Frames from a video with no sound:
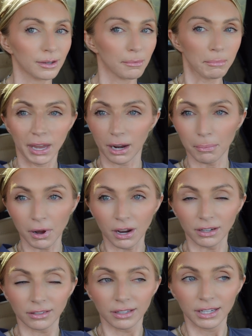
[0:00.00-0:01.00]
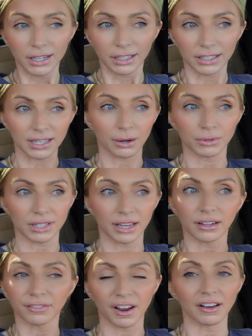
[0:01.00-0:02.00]
makeup on because that was
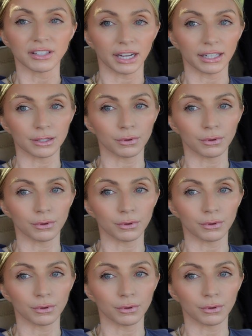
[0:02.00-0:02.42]
like 5 seconds